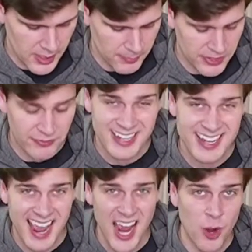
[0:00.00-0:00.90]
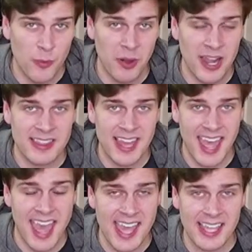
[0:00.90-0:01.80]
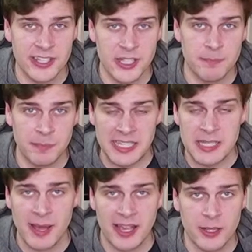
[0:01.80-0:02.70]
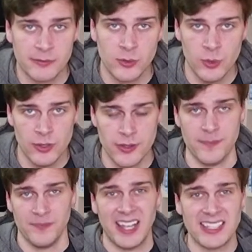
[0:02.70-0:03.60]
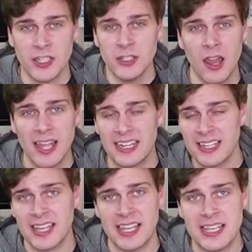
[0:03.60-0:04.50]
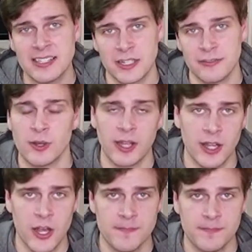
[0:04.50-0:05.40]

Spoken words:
But if I now play the A and the B back and forth, it's unlikely that E's going to feel like home,